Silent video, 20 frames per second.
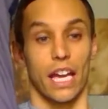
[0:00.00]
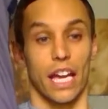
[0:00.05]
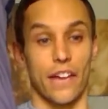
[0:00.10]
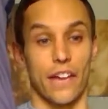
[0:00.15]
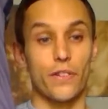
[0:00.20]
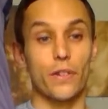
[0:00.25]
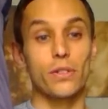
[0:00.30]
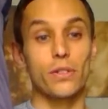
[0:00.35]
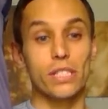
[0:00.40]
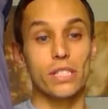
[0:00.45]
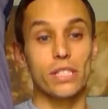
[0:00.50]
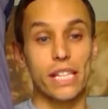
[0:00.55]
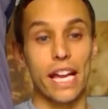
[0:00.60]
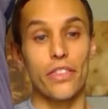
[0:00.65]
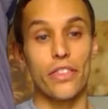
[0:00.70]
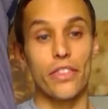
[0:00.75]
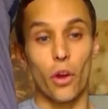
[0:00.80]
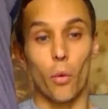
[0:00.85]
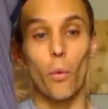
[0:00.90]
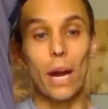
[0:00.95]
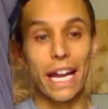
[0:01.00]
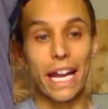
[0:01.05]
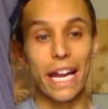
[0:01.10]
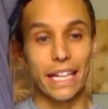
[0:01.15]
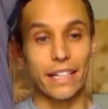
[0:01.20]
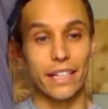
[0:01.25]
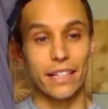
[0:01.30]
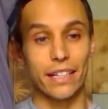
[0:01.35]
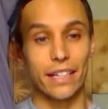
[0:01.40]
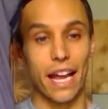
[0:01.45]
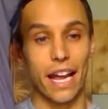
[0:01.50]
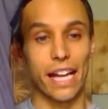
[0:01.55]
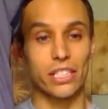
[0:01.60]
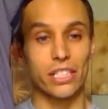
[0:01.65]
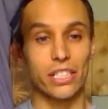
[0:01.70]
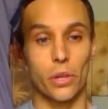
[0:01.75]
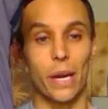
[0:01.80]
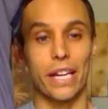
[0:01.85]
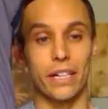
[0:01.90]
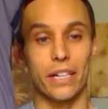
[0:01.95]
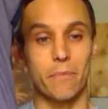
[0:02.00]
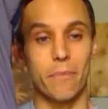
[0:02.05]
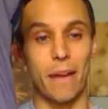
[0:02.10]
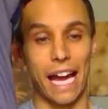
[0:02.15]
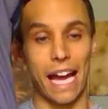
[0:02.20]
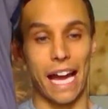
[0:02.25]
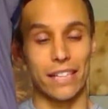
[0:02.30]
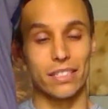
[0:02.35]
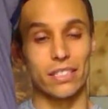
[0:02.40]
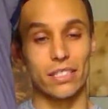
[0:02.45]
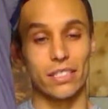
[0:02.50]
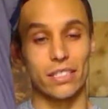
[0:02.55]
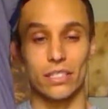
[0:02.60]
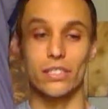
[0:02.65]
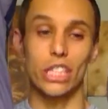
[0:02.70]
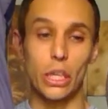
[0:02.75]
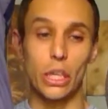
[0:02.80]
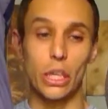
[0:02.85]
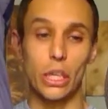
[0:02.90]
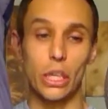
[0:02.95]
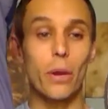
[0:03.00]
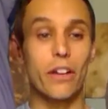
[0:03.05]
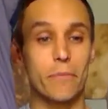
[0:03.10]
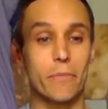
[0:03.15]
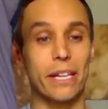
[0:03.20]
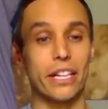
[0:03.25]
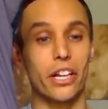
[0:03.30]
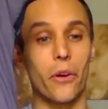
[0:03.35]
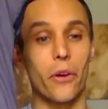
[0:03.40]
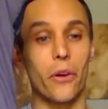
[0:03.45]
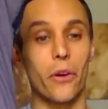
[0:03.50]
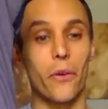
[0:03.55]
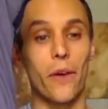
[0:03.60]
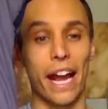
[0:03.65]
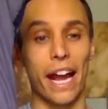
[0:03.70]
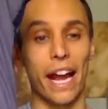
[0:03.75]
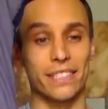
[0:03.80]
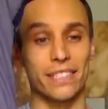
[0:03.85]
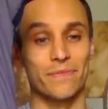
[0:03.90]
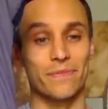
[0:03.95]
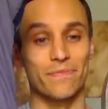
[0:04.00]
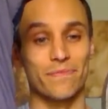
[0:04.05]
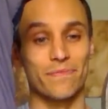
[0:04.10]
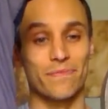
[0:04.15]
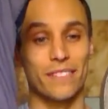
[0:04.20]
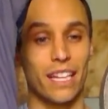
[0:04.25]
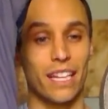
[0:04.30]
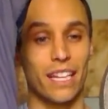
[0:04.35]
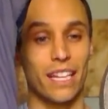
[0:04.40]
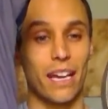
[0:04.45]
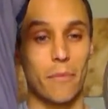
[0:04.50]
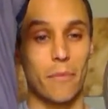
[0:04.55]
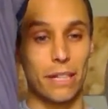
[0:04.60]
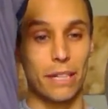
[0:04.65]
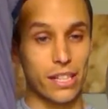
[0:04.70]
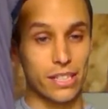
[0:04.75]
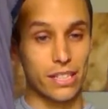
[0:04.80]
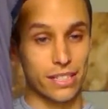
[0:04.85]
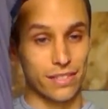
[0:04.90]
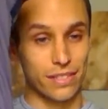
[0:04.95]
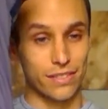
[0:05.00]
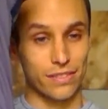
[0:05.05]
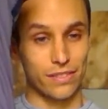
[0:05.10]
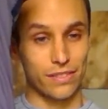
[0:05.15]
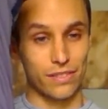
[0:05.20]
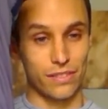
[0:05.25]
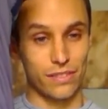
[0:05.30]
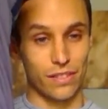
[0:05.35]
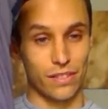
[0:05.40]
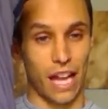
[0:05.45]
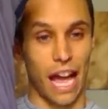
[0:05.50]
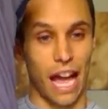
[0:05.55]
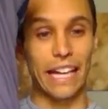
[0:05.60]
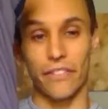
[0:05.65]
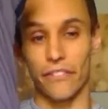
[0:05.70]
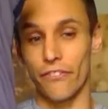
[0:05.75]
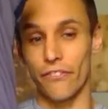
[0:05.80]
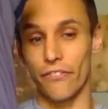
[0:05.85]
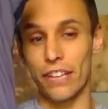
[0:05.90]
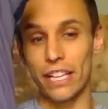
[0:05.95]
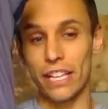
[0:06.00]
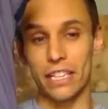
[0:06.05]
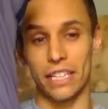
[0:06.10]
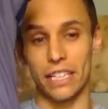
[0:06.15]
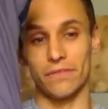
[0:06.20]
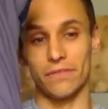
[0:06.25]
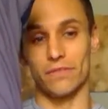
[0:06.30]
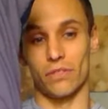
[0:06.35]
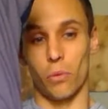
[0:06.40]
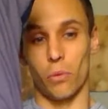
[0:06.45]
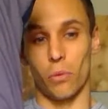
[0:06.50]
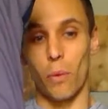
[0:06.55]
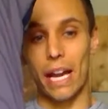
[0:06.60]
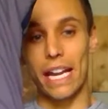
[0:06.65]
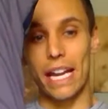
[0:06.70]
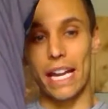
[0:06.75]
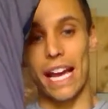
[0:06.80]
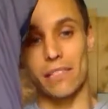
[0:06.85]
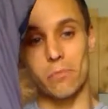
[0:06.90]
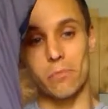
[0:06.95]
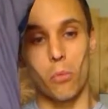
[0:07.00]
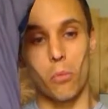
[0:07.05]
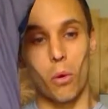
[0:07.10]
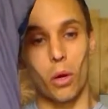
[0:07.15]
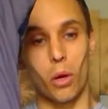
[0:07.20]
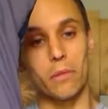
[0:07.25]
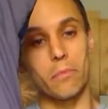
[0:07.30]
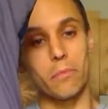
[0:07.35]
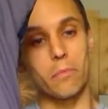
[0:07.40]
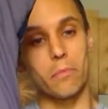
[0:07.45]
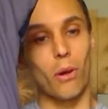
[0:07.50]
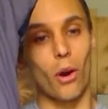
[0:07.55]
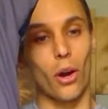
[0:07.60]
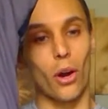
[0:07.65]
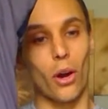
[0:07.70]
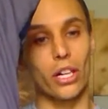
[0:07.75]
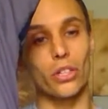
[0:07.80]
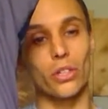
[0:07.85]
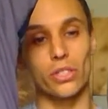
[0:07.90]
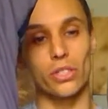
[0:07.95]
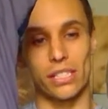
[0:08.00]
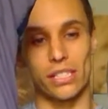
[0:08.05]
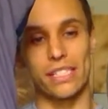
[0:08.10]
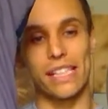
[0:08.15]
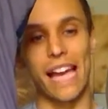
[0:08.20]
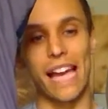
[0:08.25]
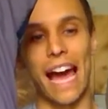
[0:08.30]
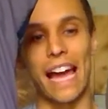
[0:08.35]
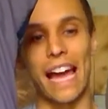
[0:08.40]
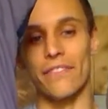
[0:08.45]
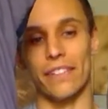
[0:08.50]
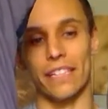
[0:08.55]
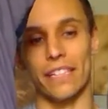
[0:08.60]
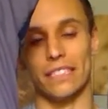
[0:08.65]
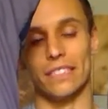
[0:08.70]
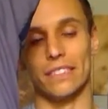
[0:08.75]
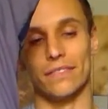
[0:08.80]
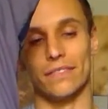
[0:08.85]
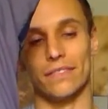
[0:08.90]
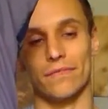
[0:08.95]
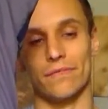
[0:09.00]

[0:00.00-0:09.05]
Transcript: If you said the weight has greater mass, you would have been correct because I can feel it. The weight has more particles inside of it.